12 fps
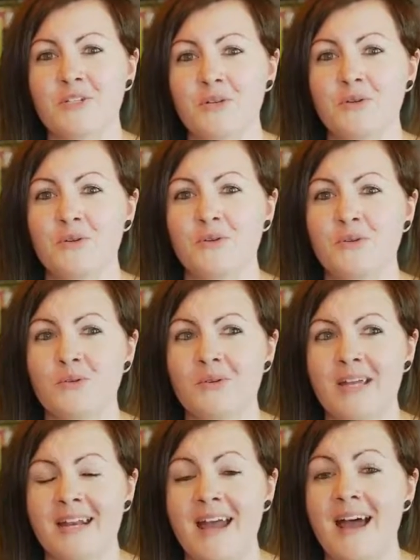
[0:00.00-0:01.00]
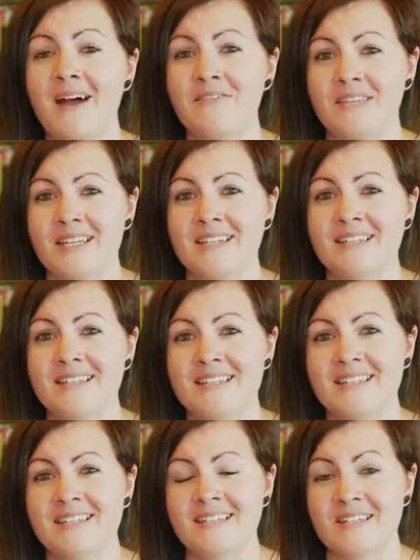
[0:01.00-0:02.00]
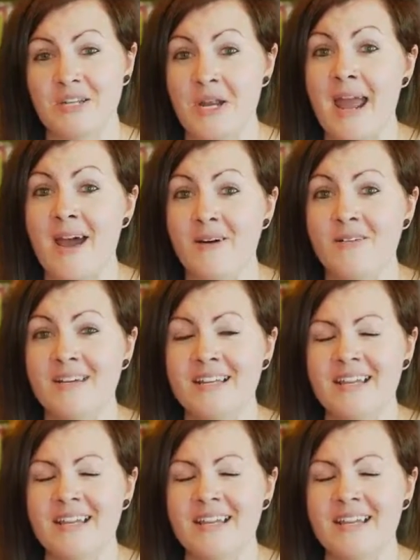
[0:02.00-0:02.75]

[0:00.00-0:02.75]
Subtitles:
2.5 years to now.